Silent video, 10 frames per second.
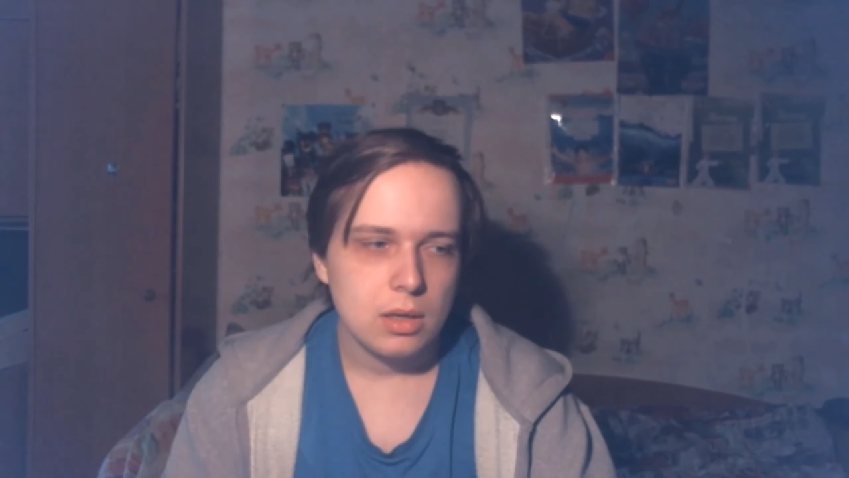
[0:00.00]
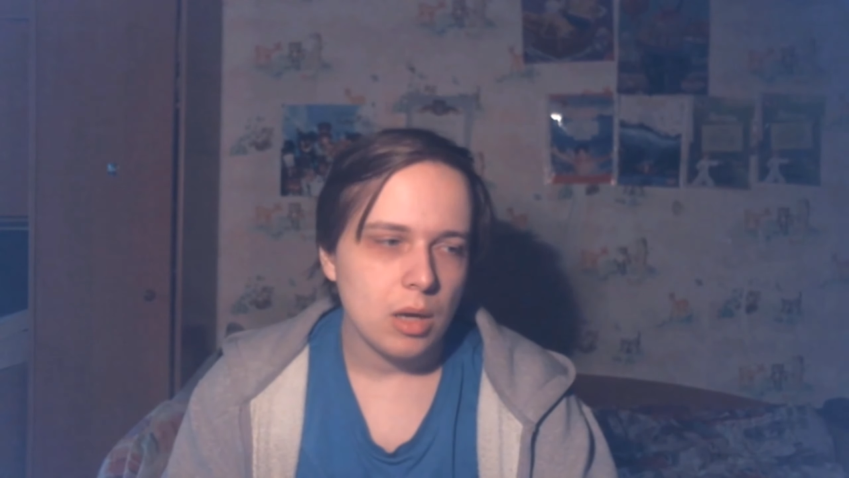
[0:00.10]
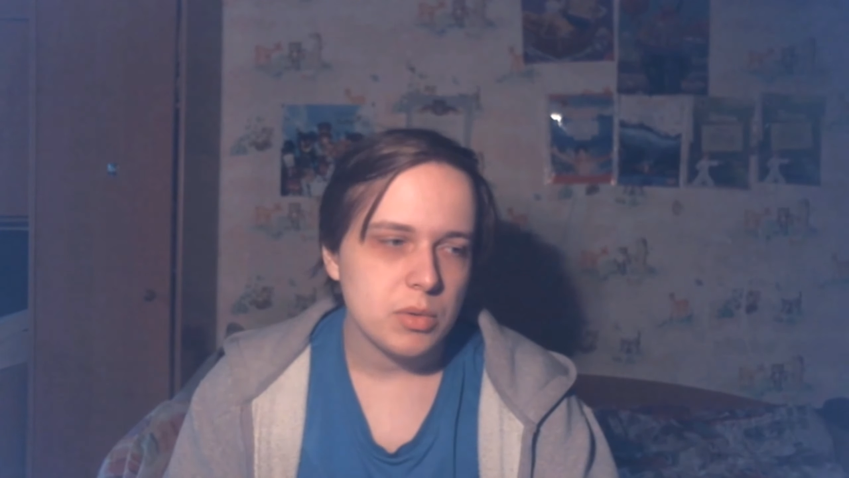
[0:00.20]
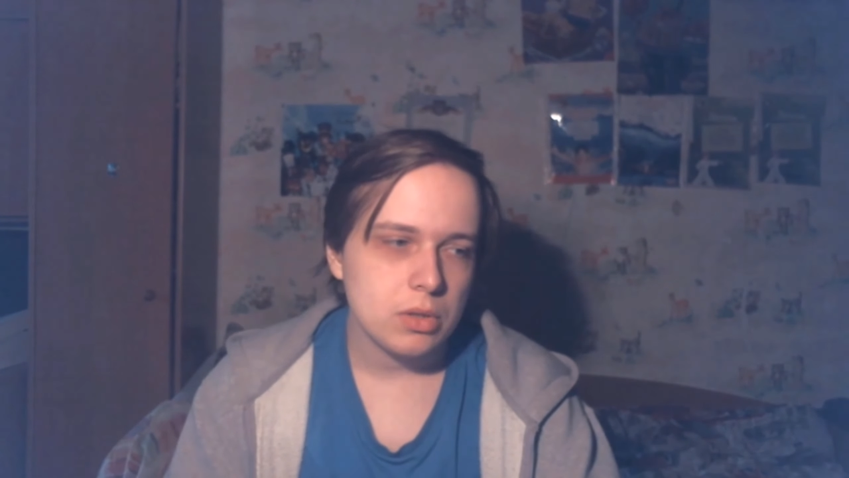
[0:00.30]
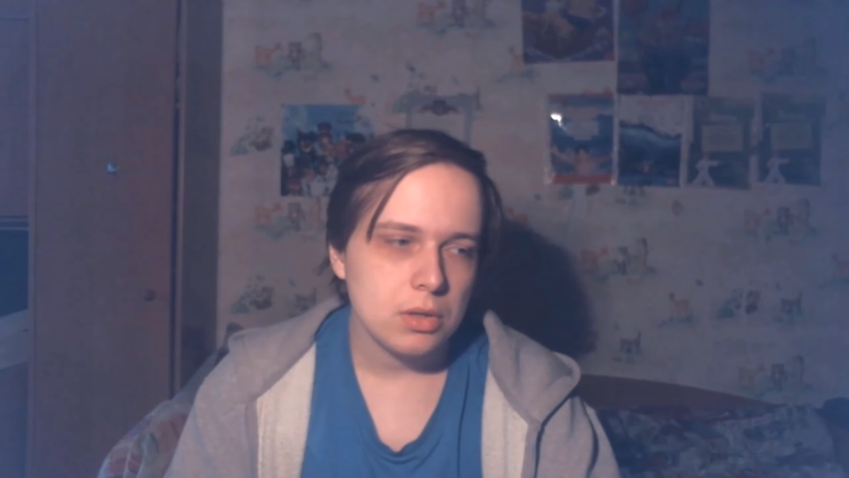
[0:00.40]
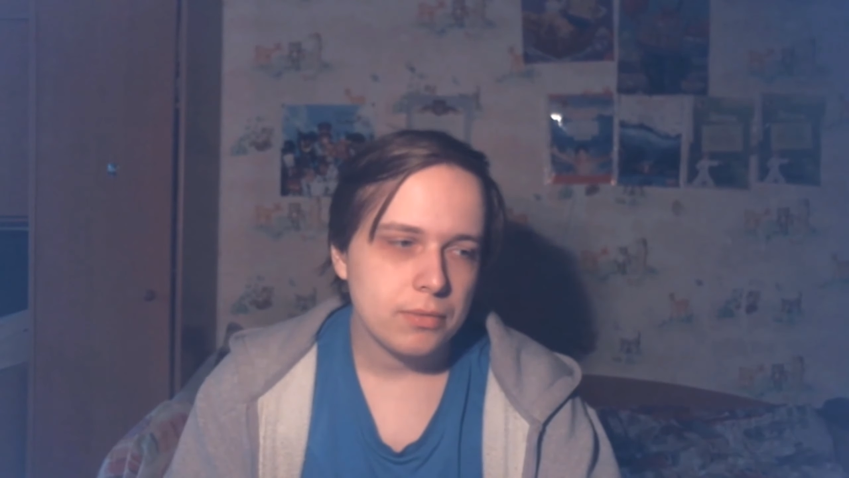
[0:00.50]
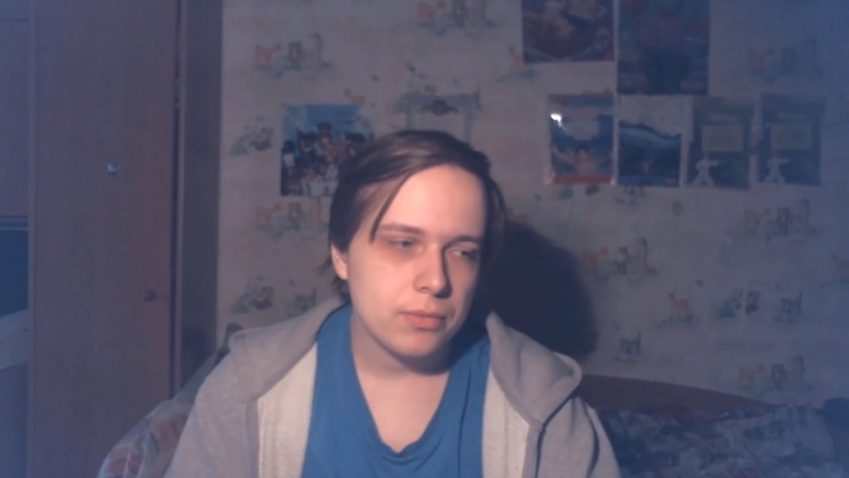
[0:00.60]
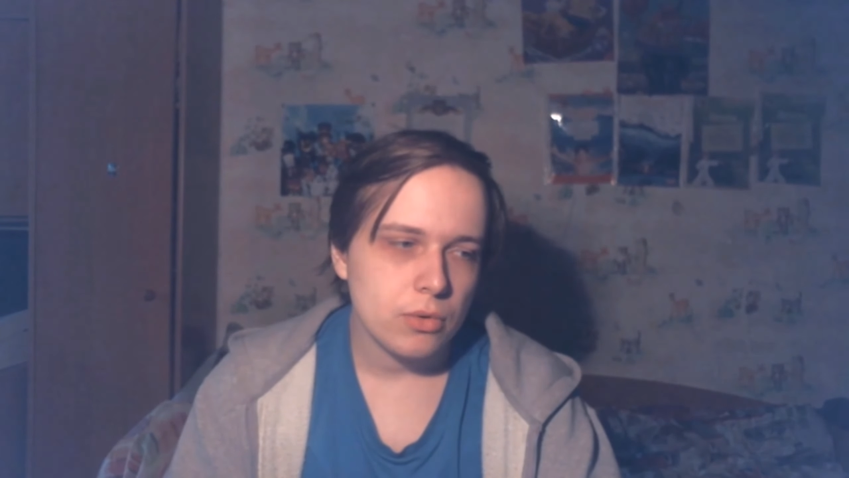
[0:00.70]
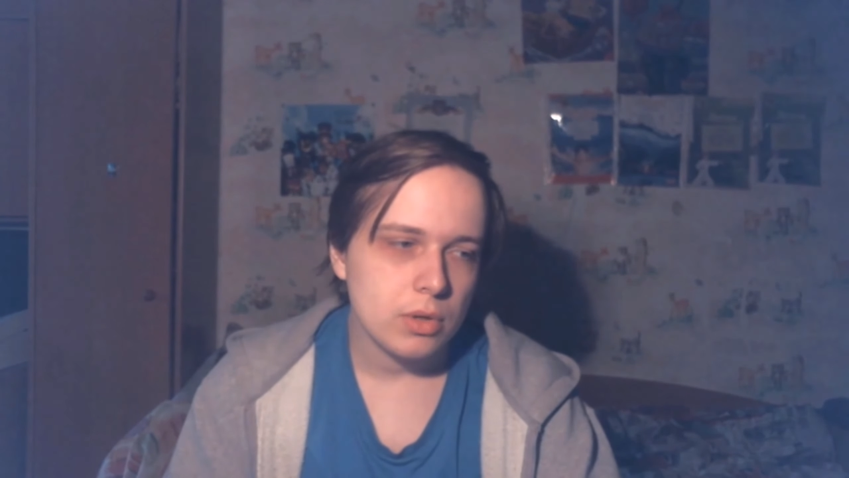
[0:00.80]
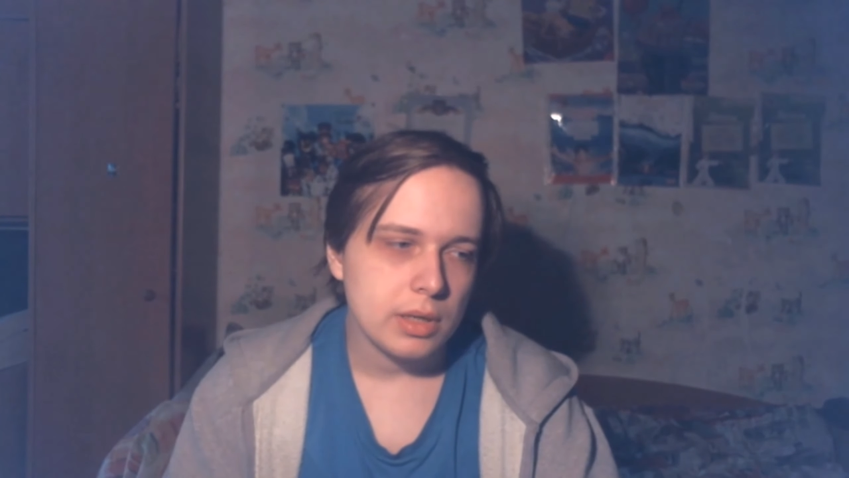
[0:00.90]
I'm sorry
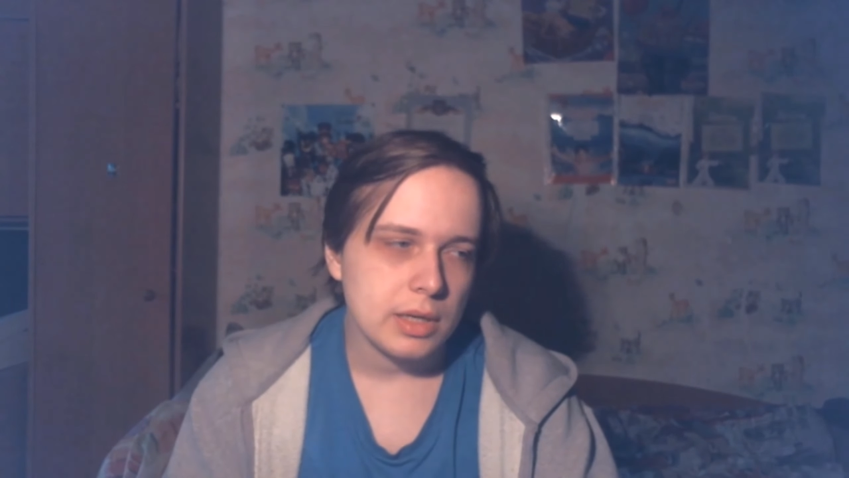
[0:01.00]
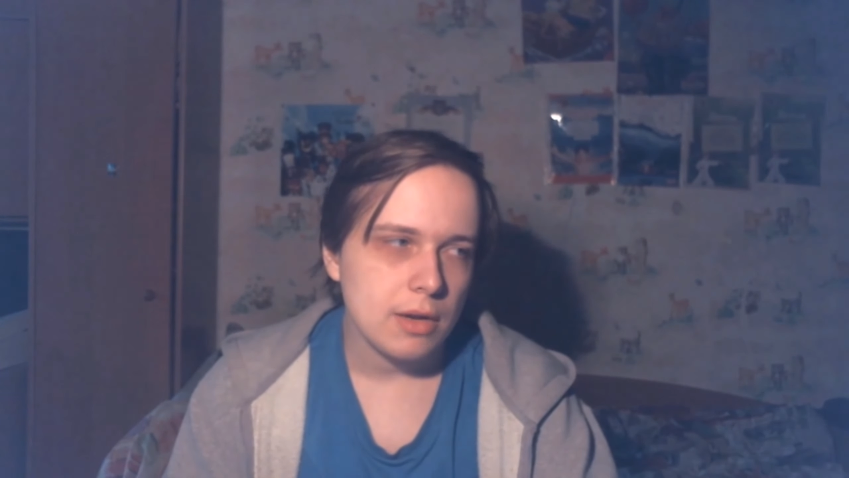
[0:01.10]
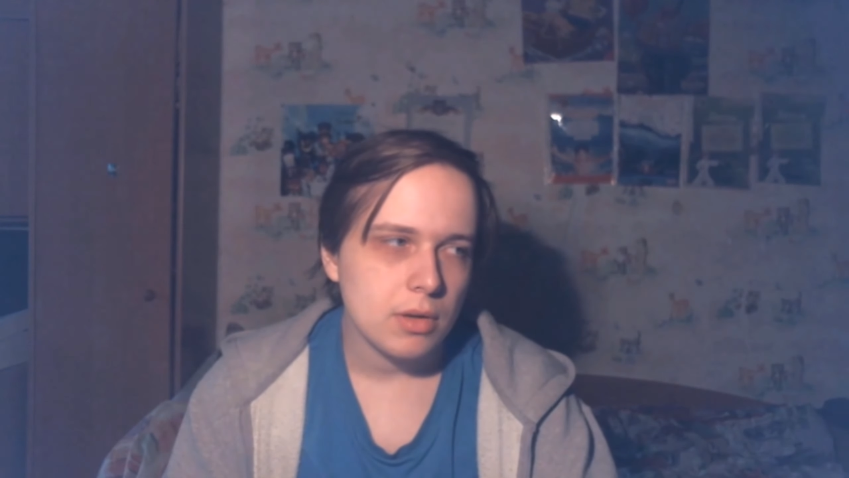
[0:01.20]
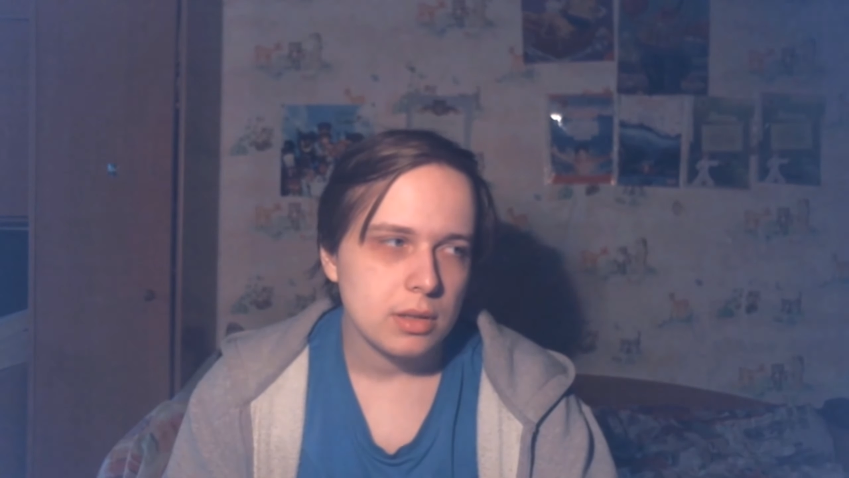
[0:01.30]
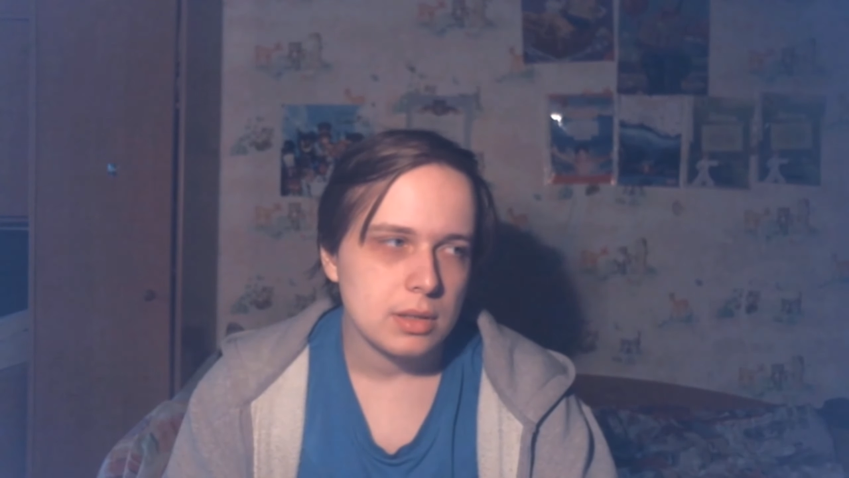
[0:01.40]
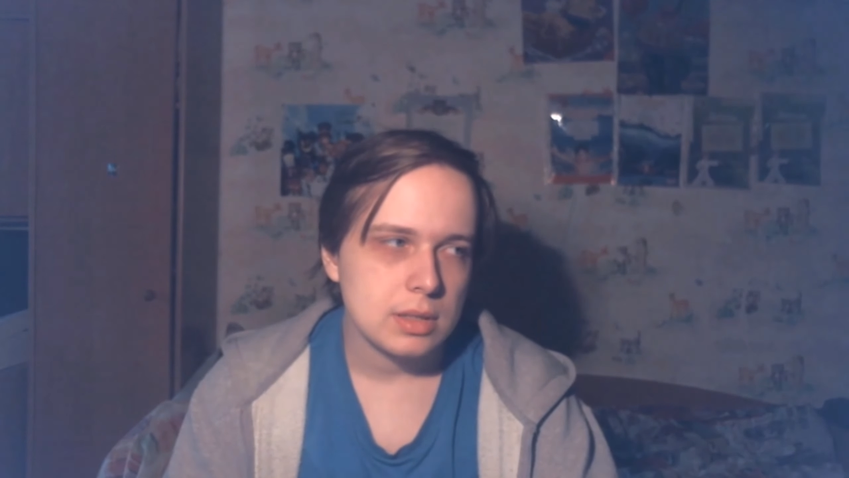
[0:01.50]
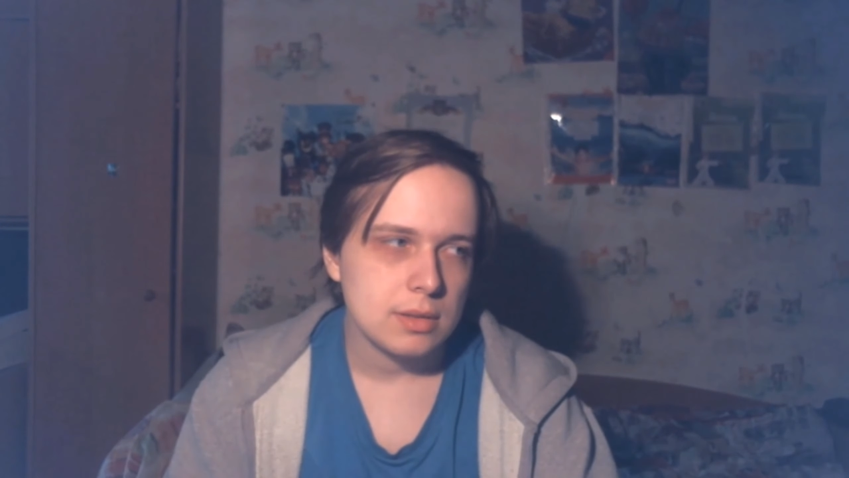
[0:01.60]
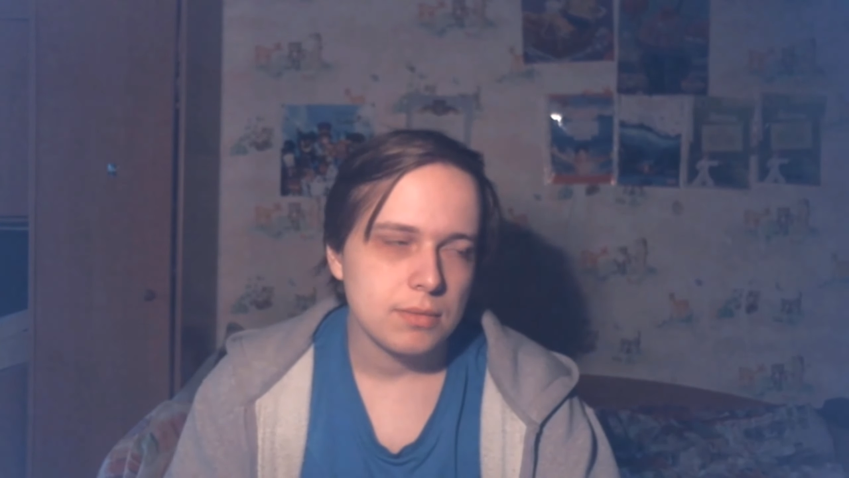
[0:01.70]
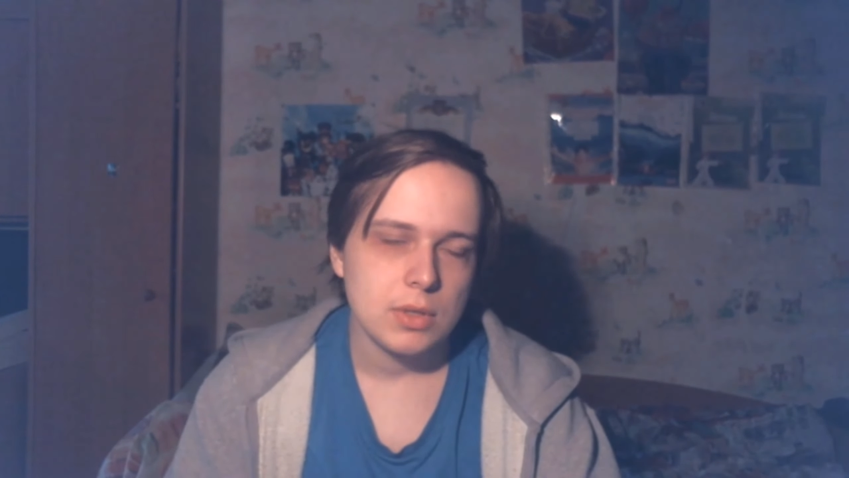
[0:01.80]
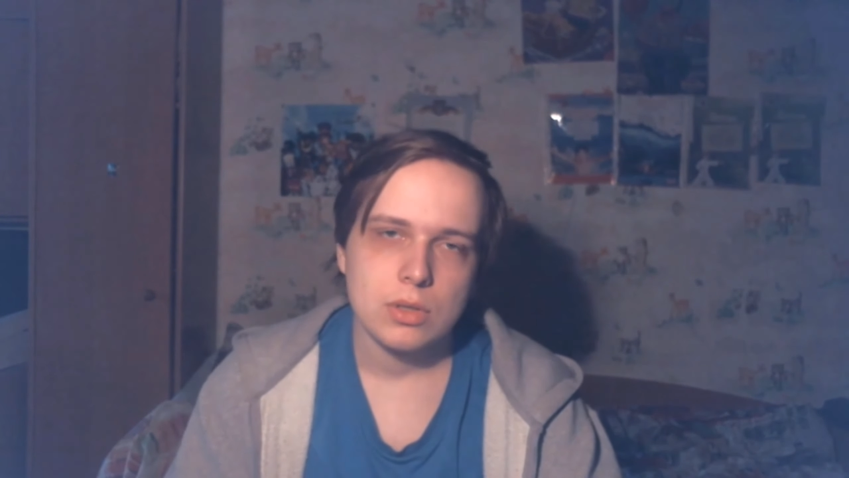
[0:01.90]
for having this
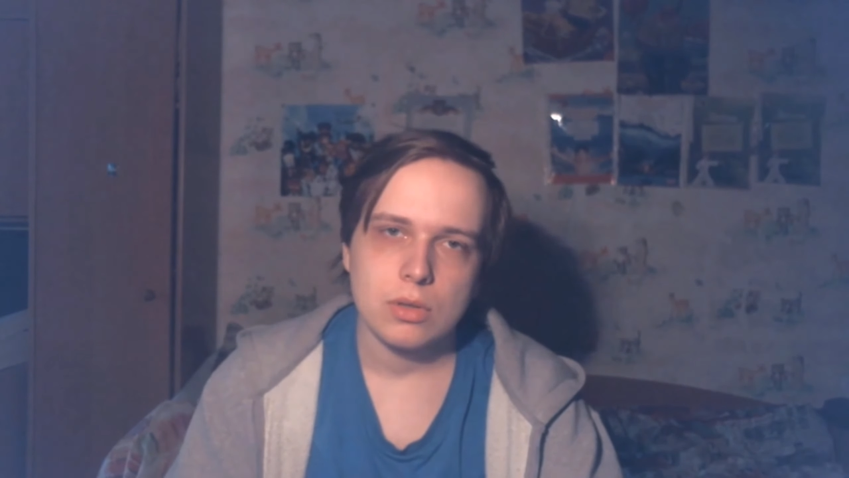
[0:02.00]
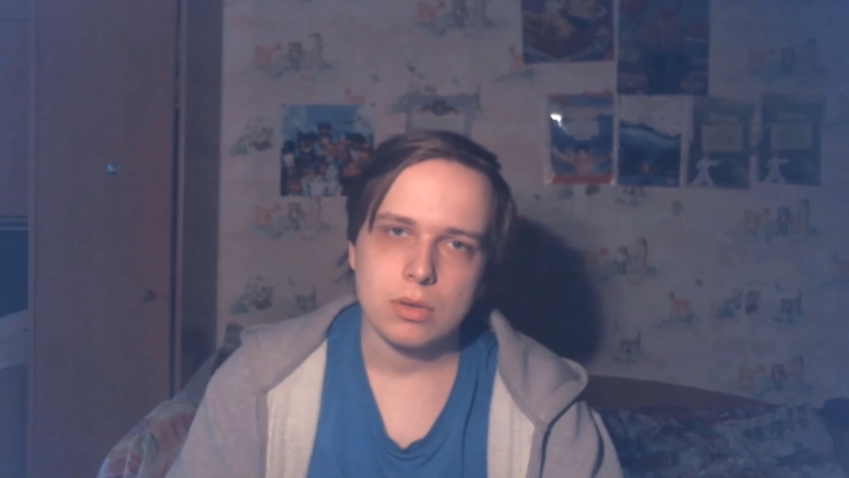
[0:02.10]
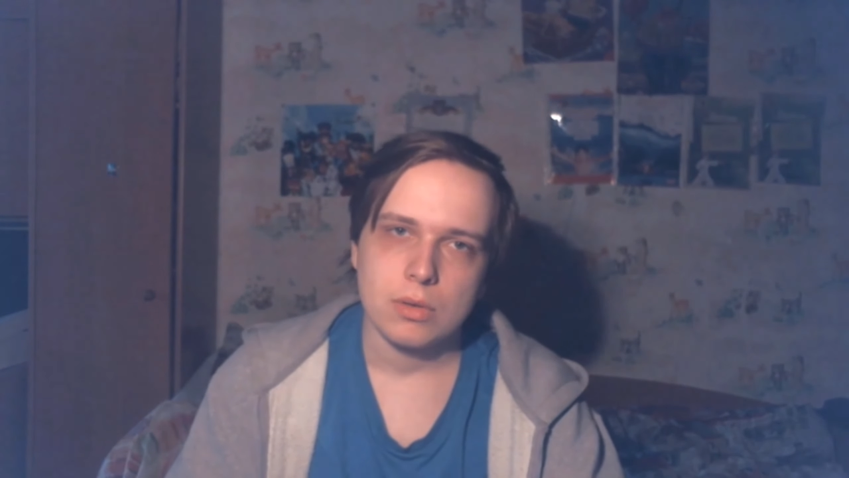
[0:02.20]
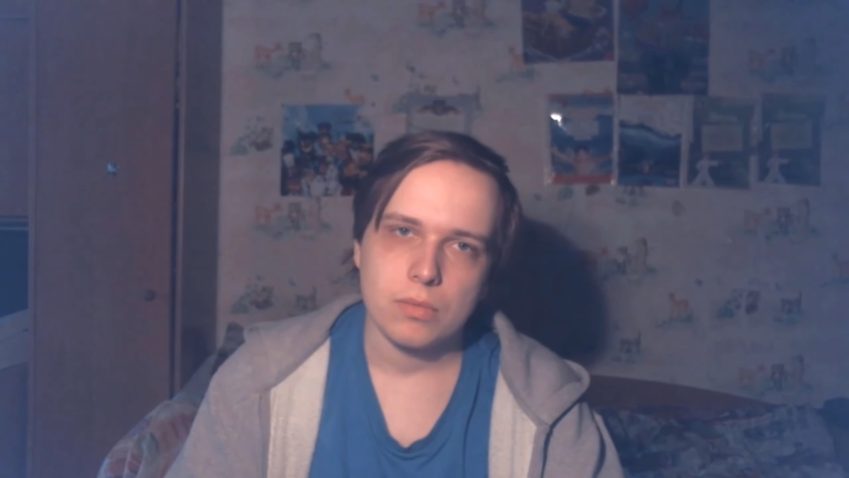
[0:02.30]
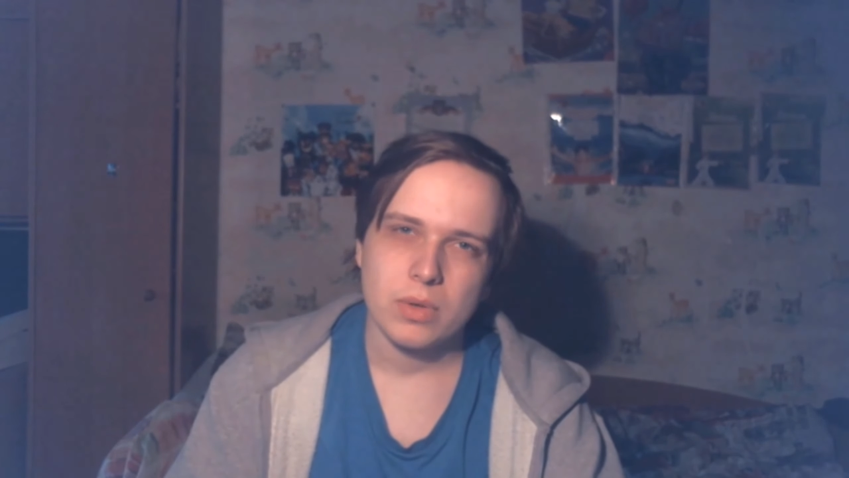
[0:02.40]
video